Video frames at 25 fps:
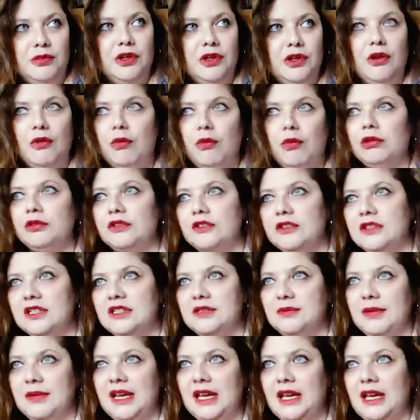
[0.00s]
You know, what does
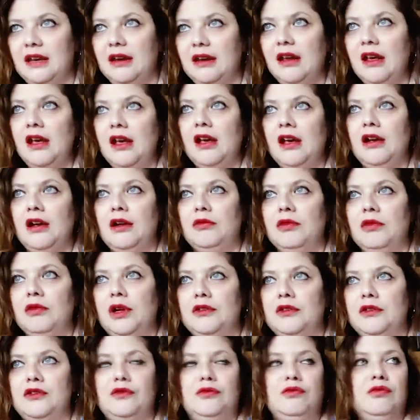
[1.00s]
this mean?
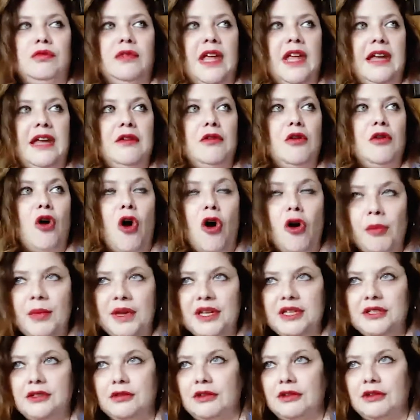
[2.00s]
And they
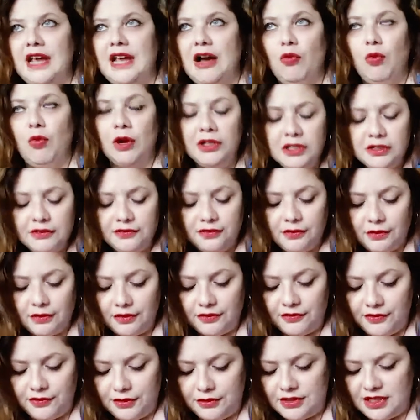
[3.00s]
comment on how wonderful the
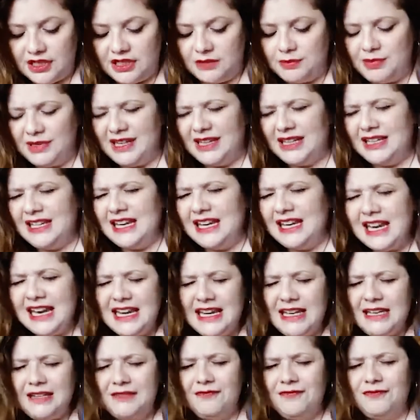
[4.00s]
food is, but it
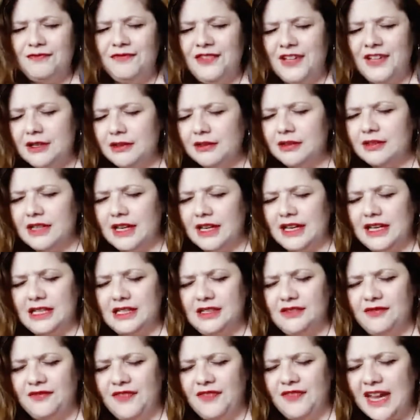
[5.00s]
nearly feels like
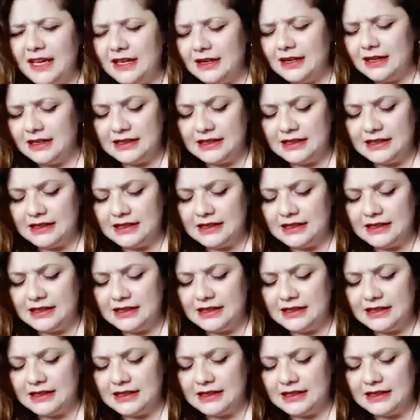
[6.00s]
it's fake.